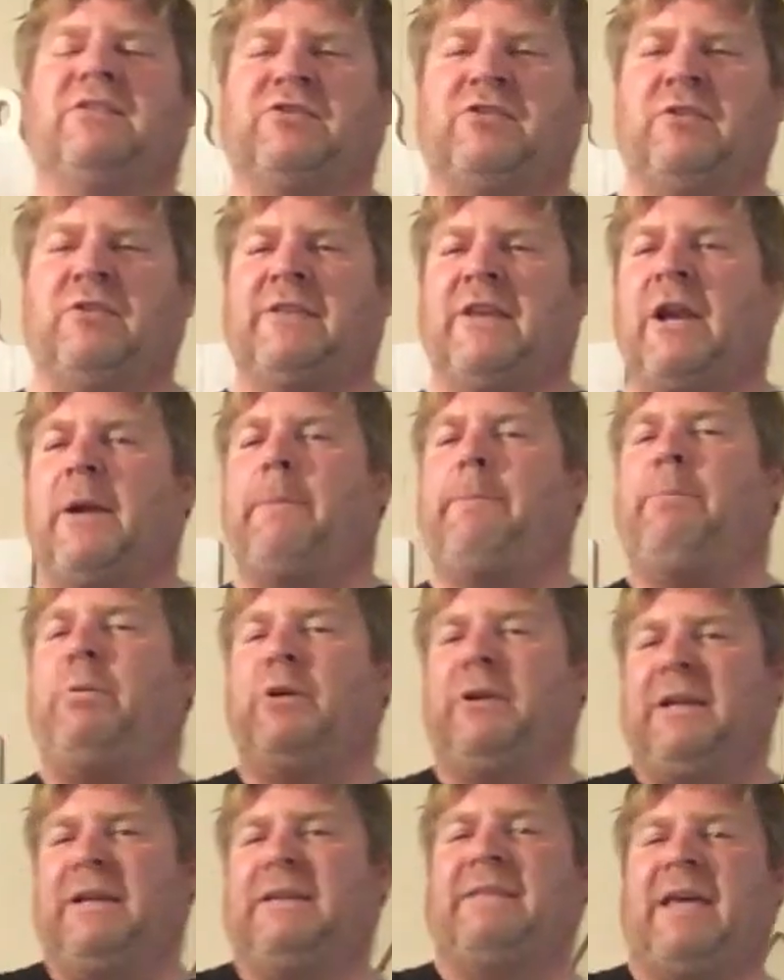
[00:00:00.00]
So they're
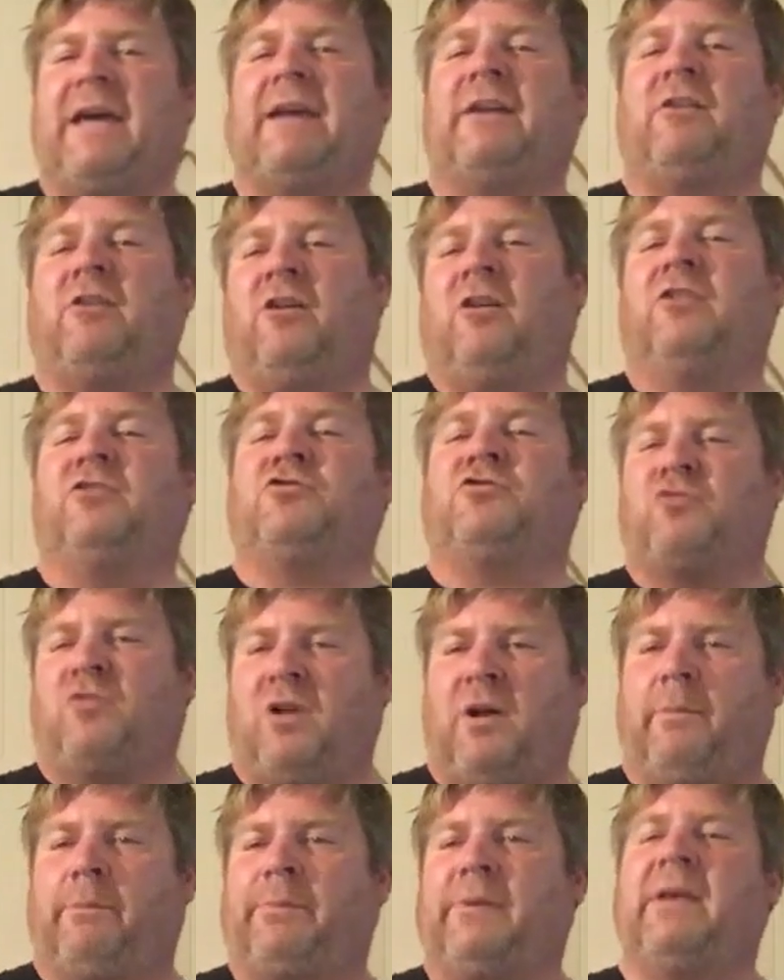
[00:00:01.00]
putting that on
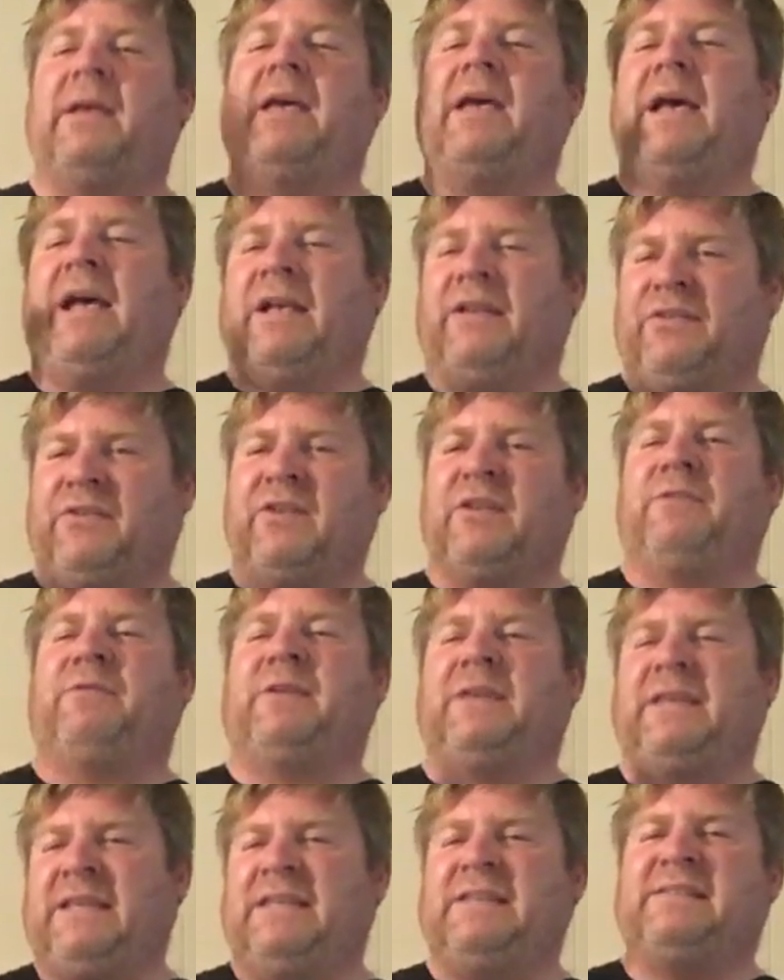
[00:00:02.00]
Trump as if
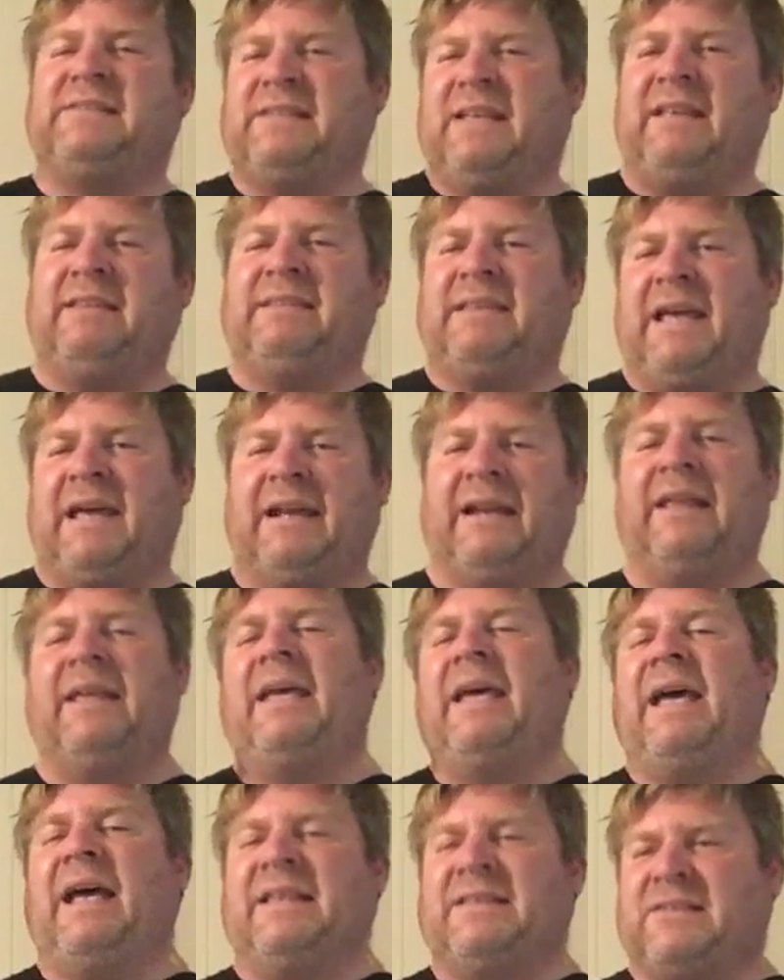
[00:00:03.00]
he said that.
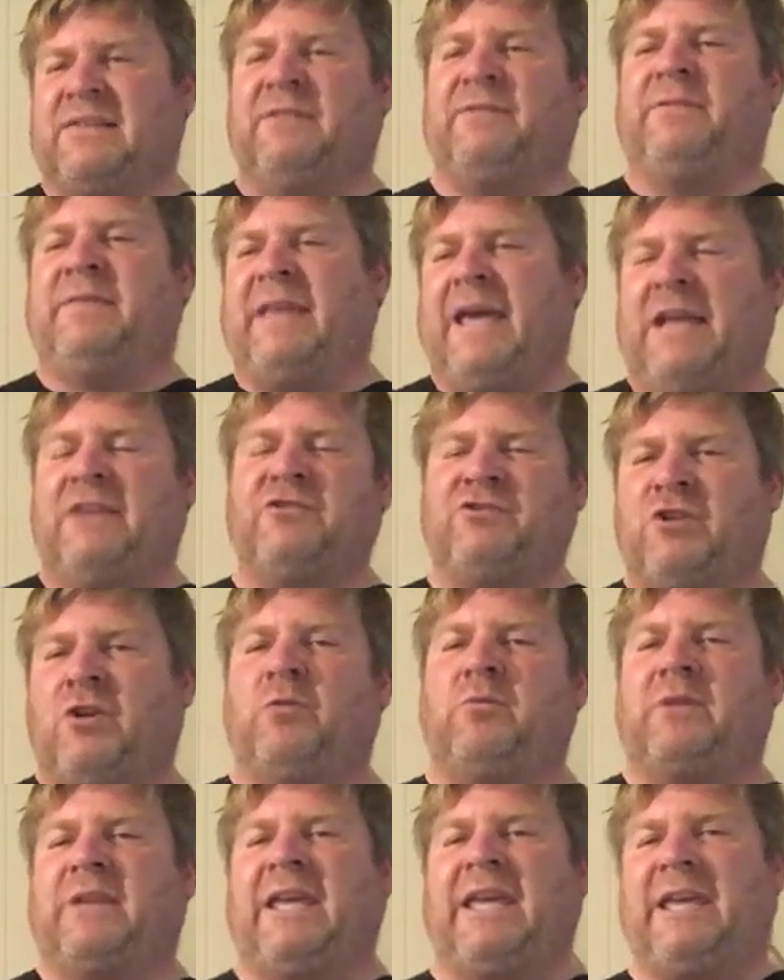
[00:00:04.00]
As if that
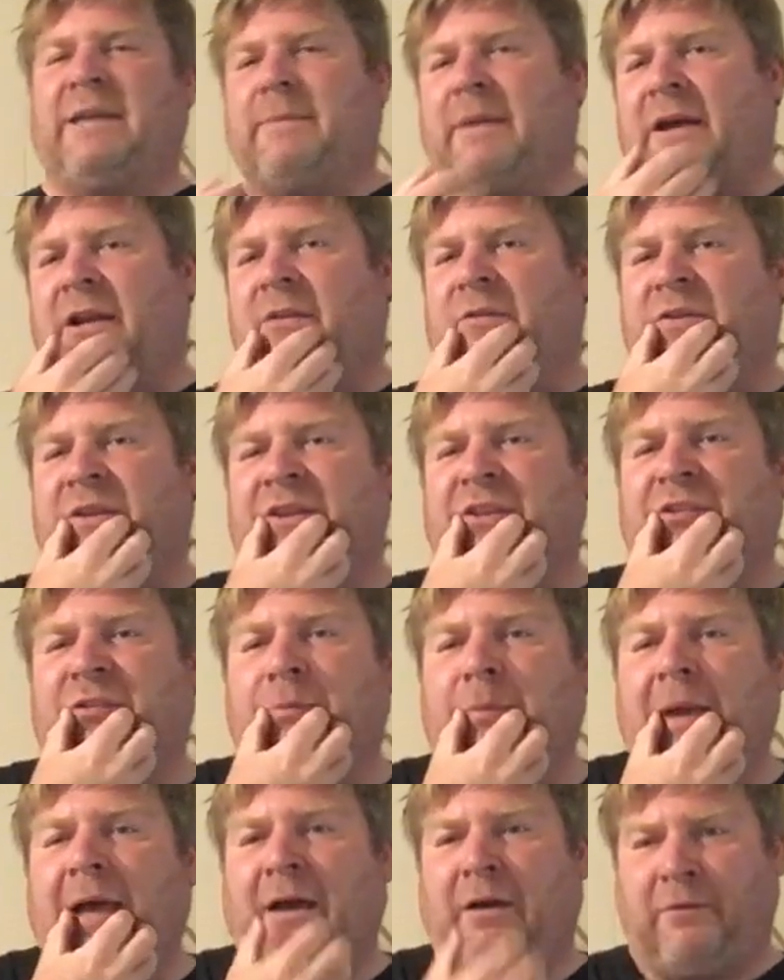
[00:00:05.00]
joke came out of his
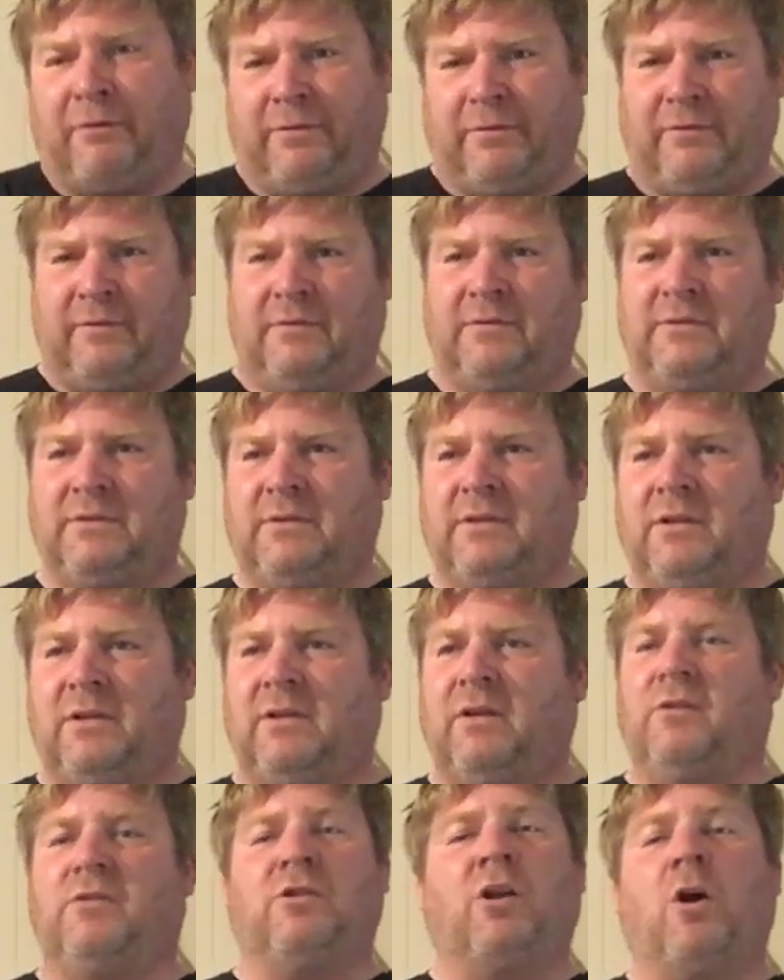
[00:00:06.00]
mouth.
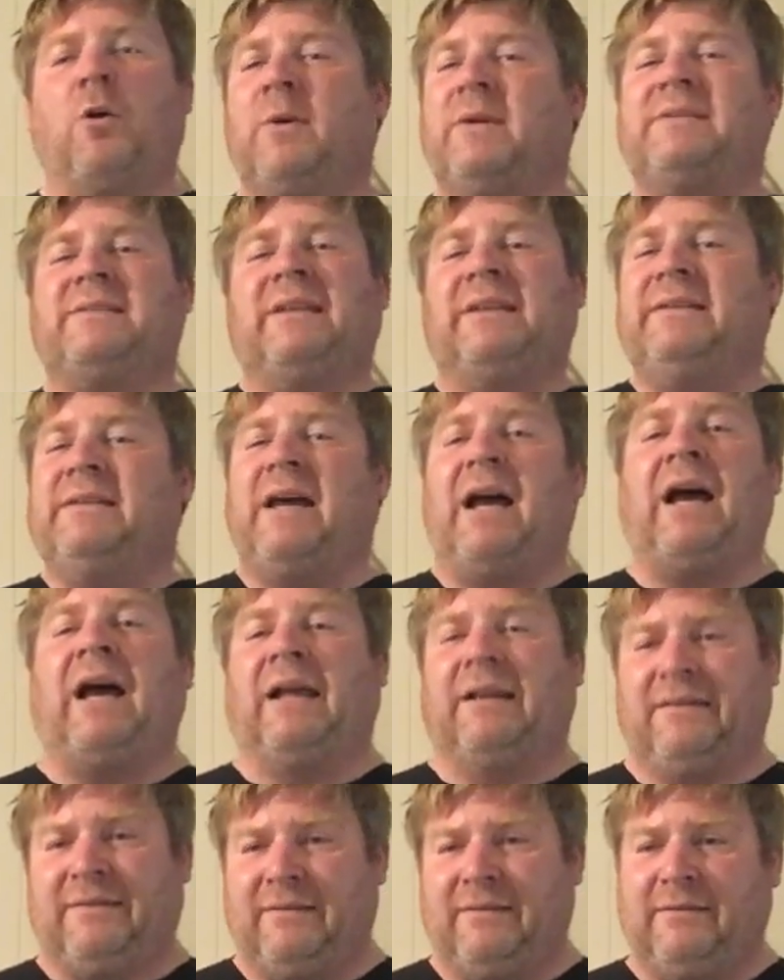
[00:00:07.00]
No, it did
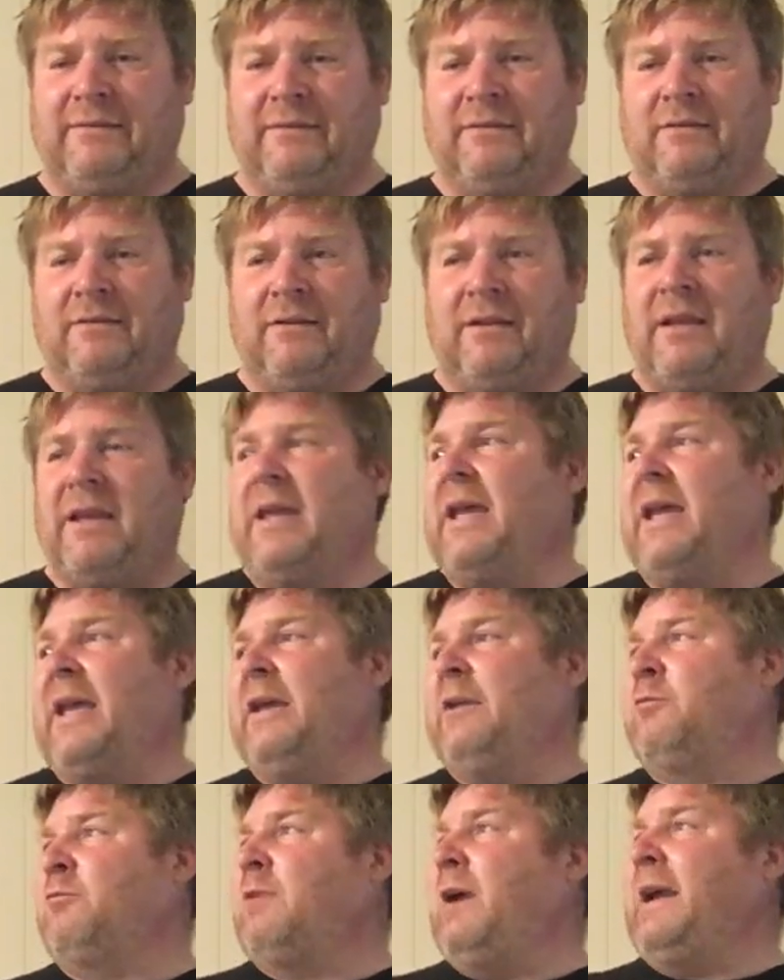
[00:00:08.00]
not.
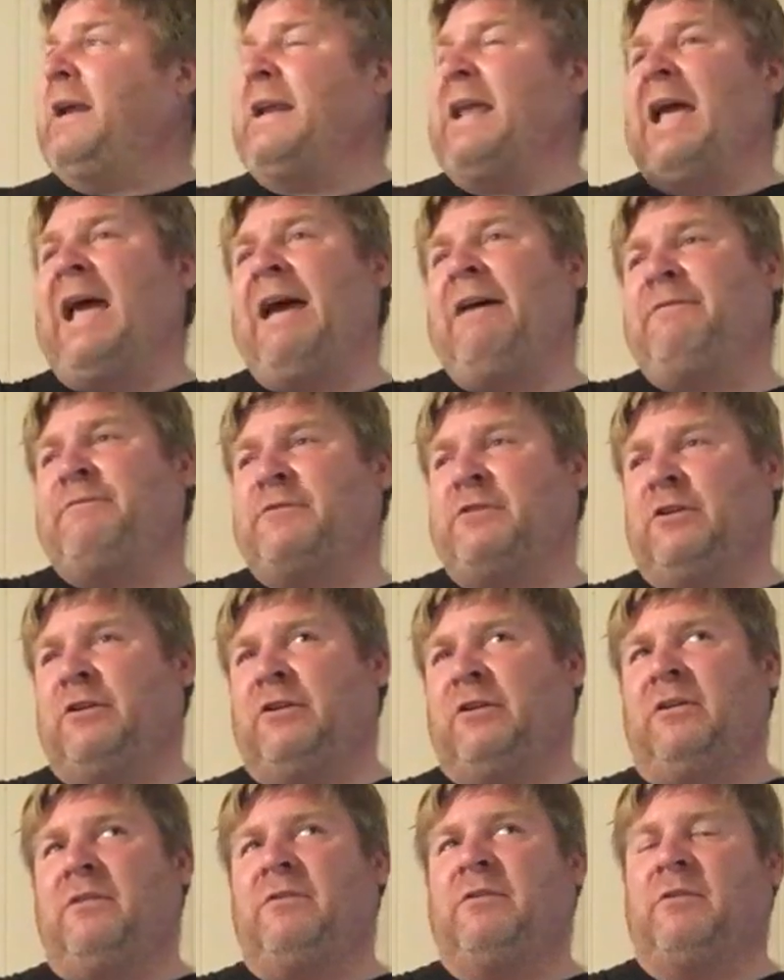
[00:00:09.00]
And right
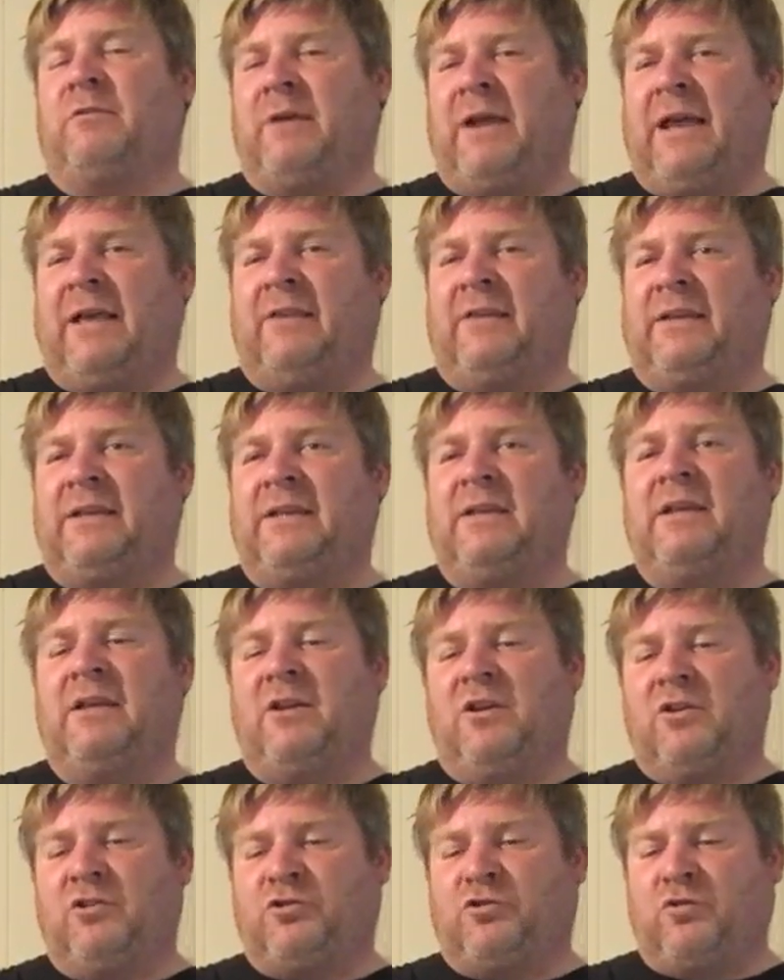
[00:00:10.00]
after the rally,
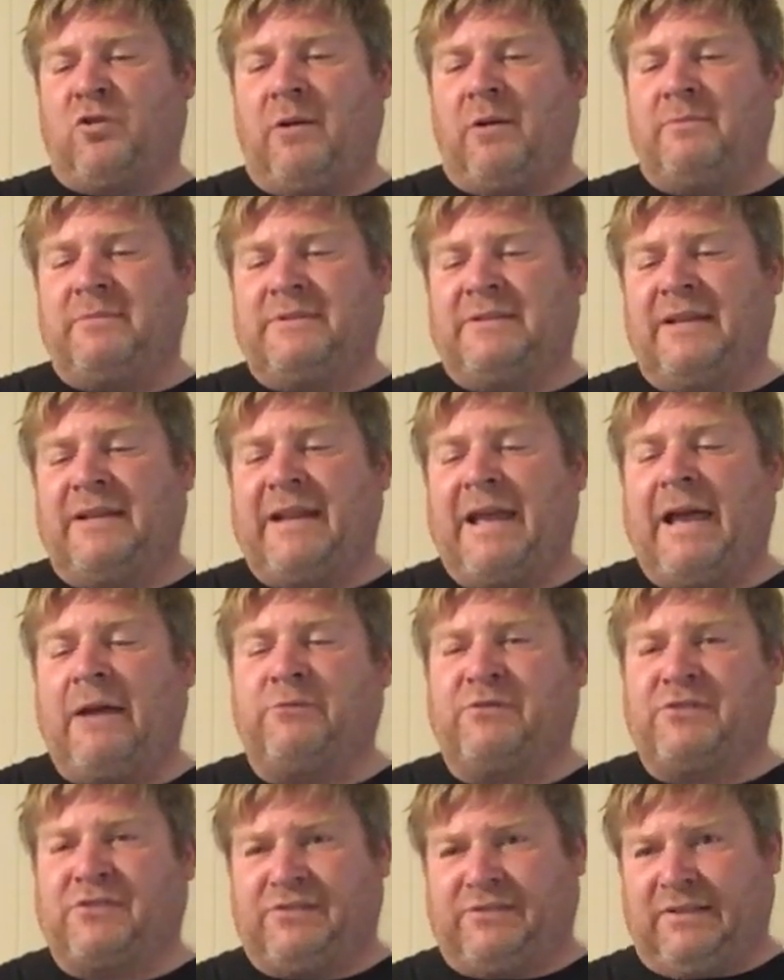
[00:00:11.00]
Trump
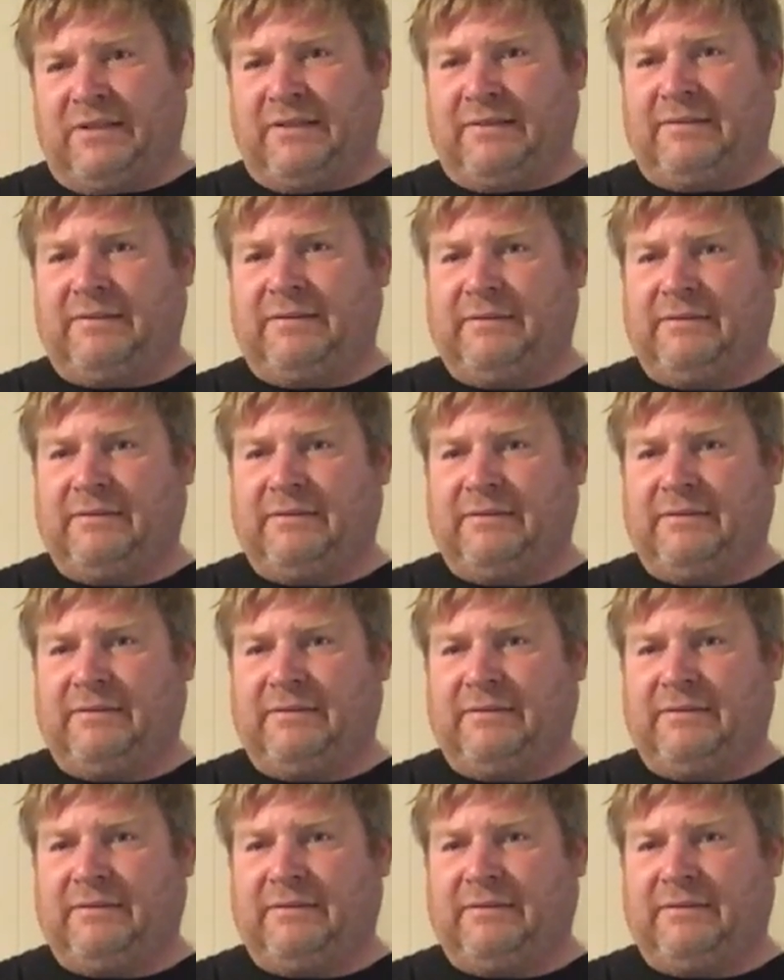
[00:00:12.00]
denounced it.